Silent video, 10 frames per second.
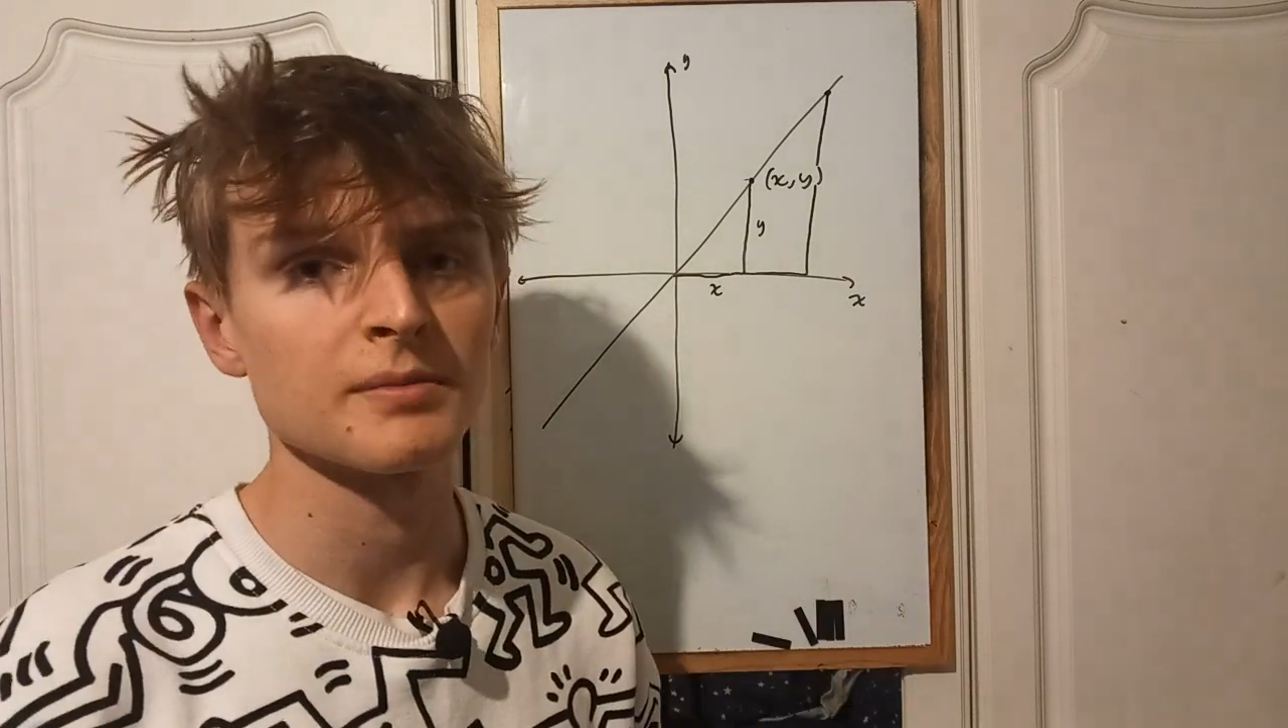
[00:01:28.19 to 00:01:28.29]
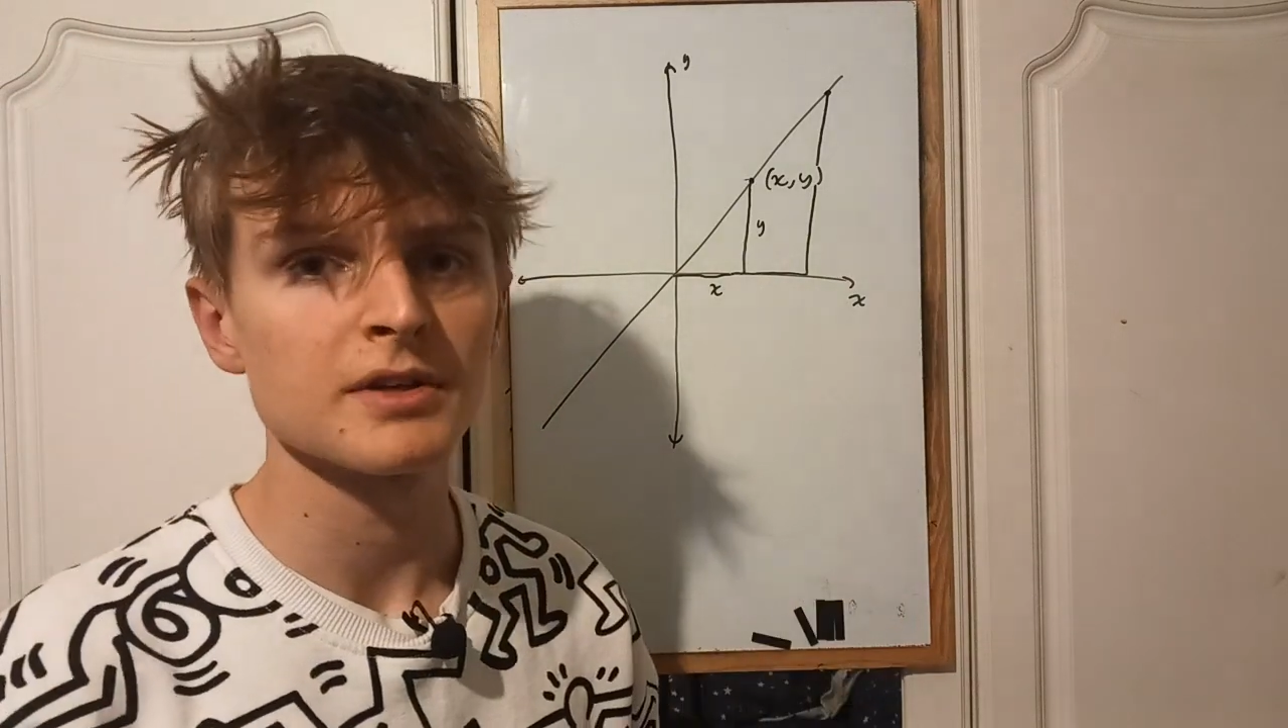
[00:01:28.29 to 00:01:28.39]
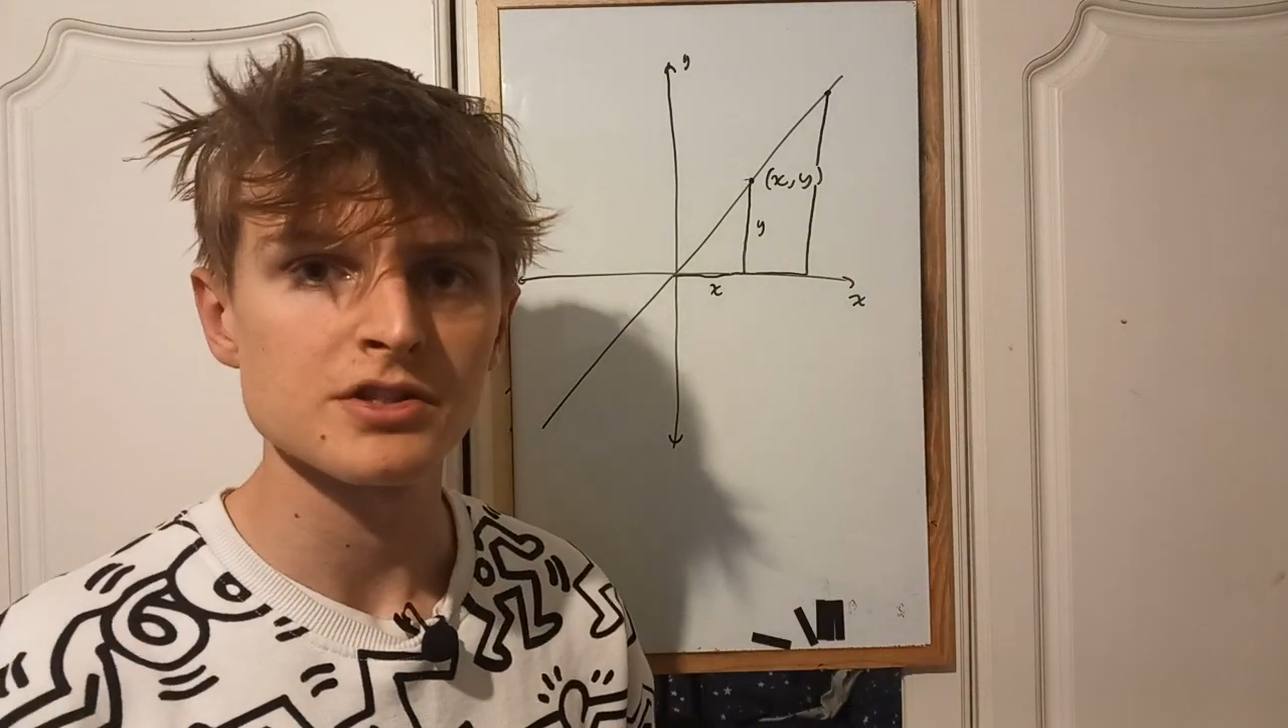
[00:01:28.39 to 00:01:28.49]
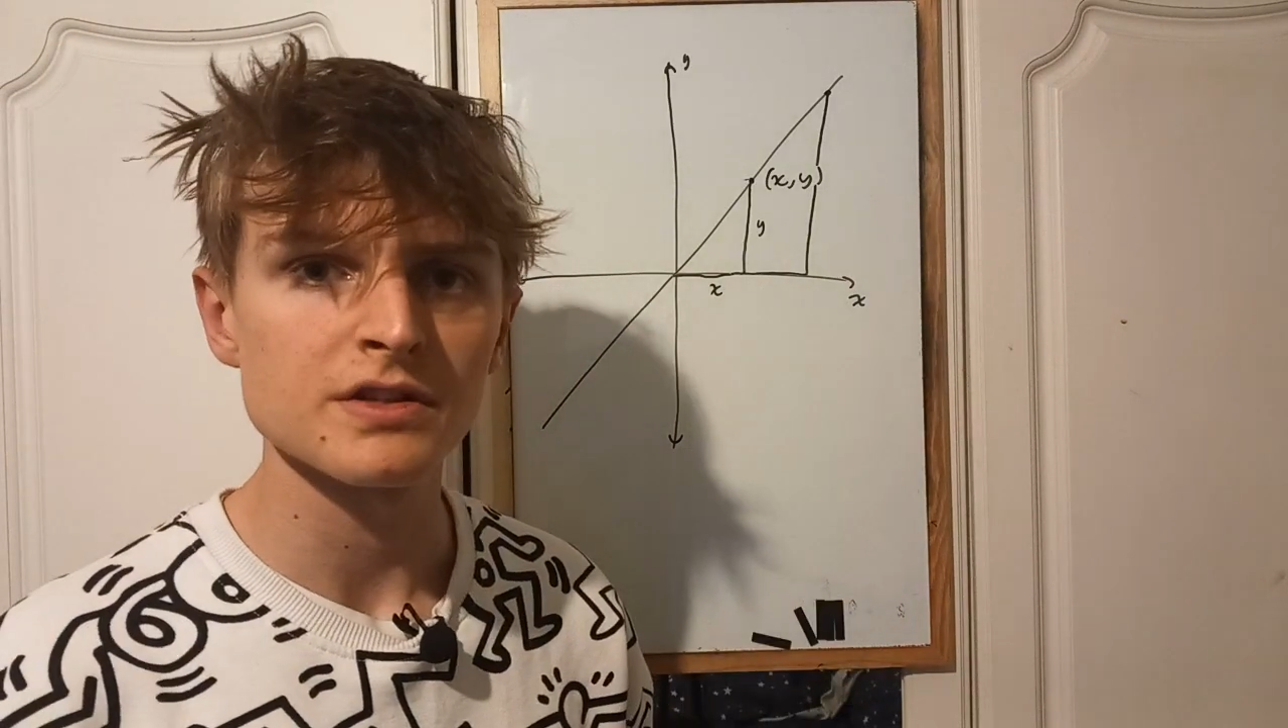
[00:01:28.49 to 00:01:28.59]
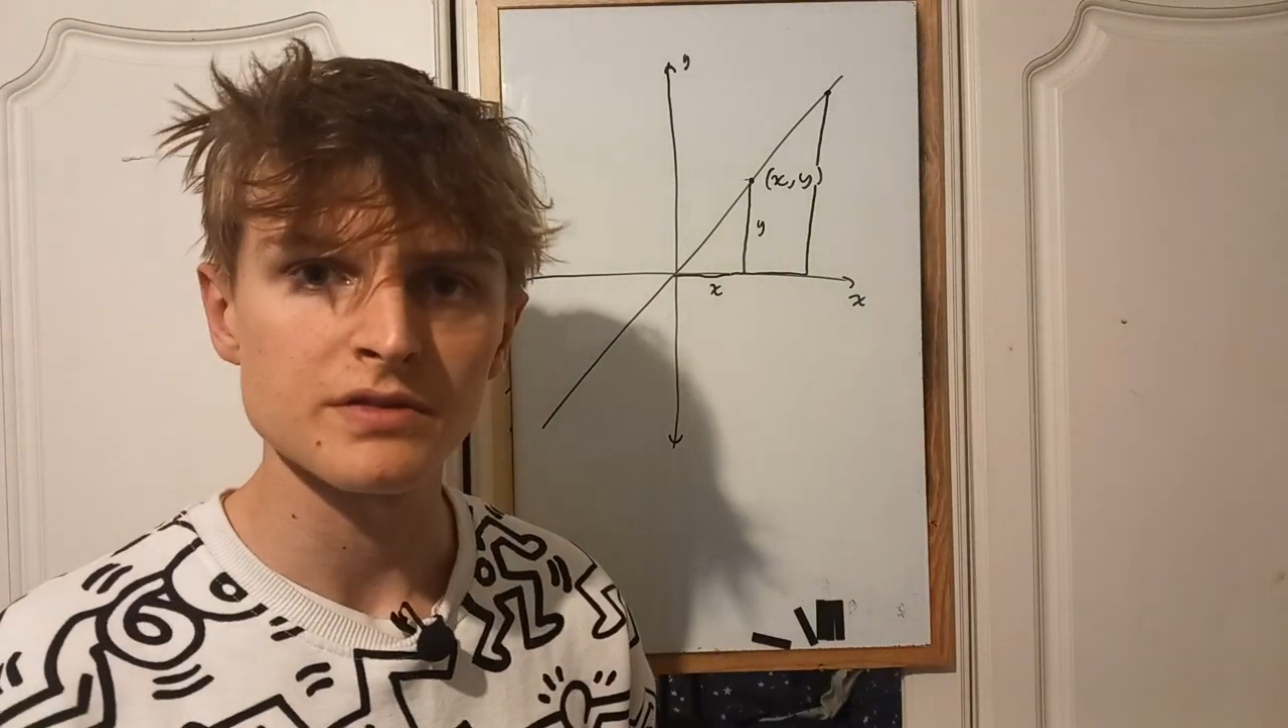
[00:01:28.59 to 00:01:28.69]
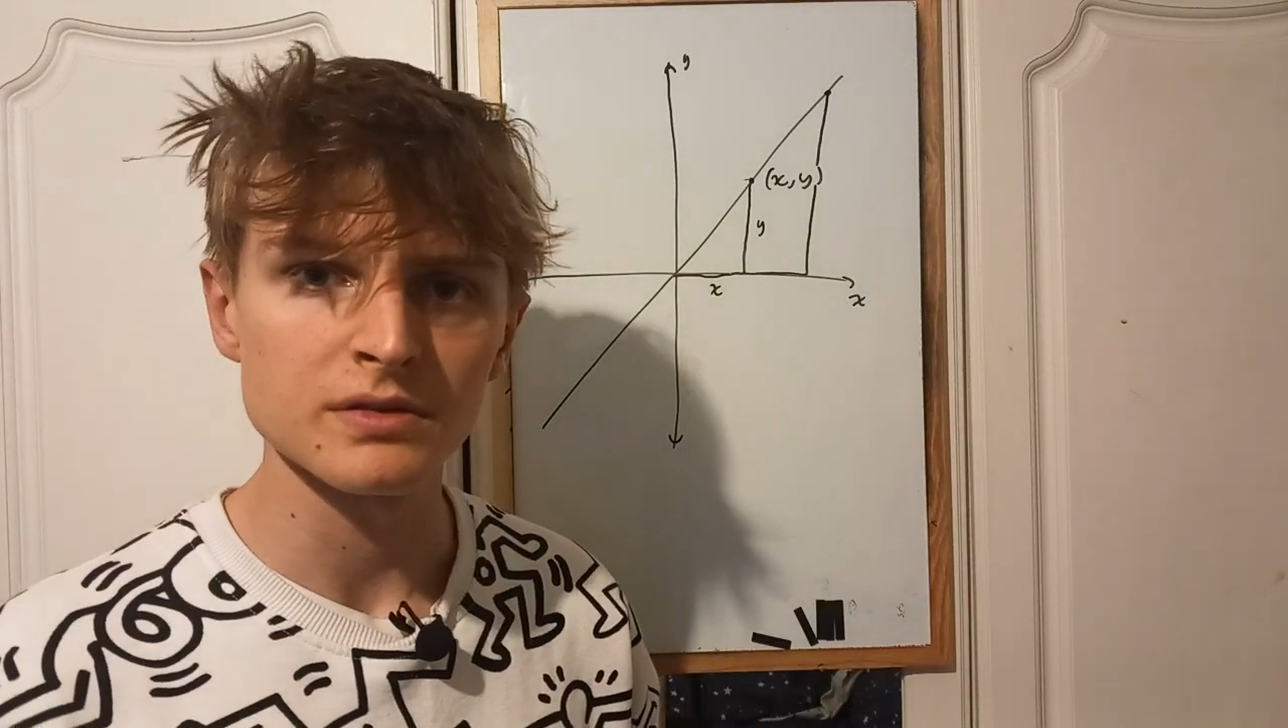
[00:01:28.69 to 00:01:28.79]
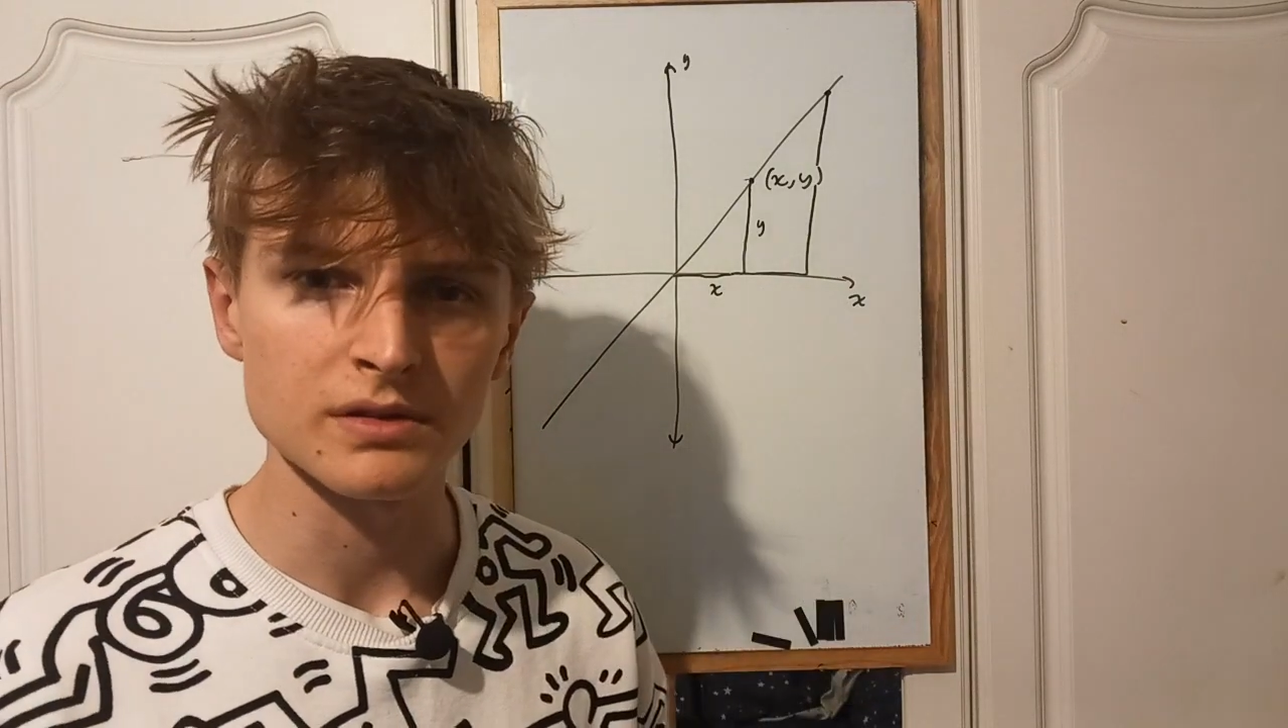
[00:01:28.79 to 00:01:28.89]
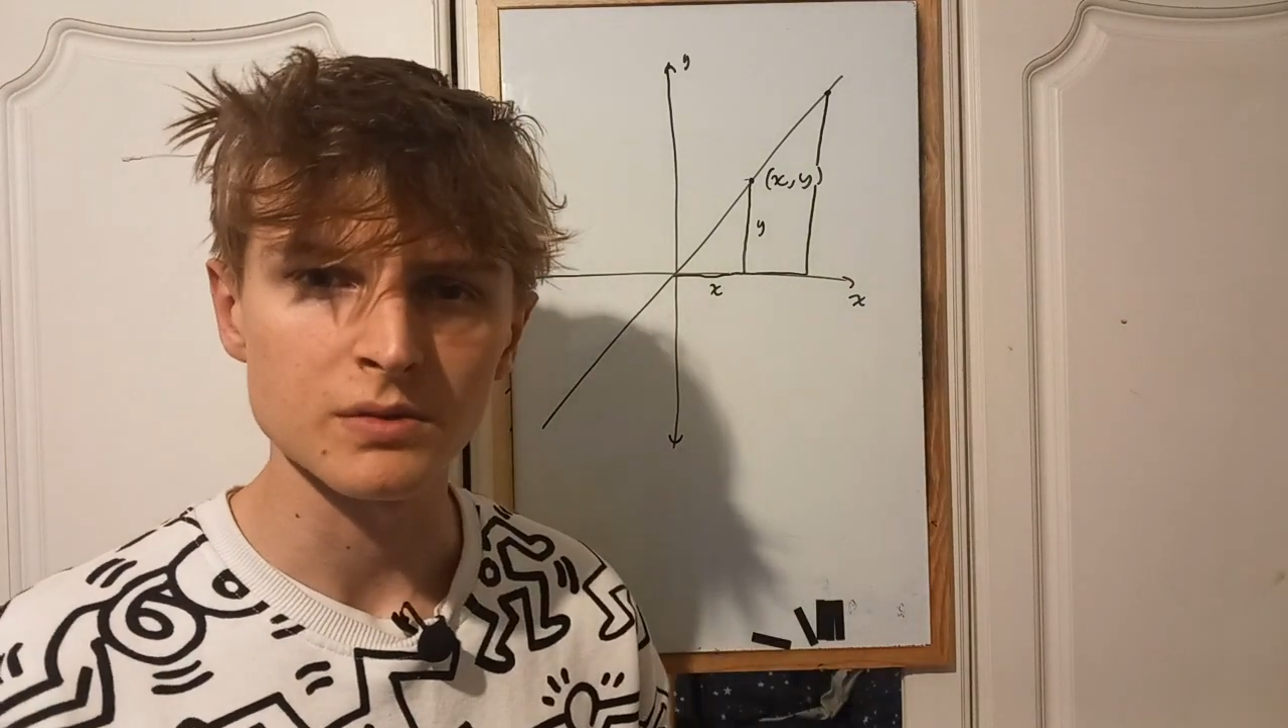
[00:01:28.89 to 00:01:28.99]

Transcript: Imagine if you were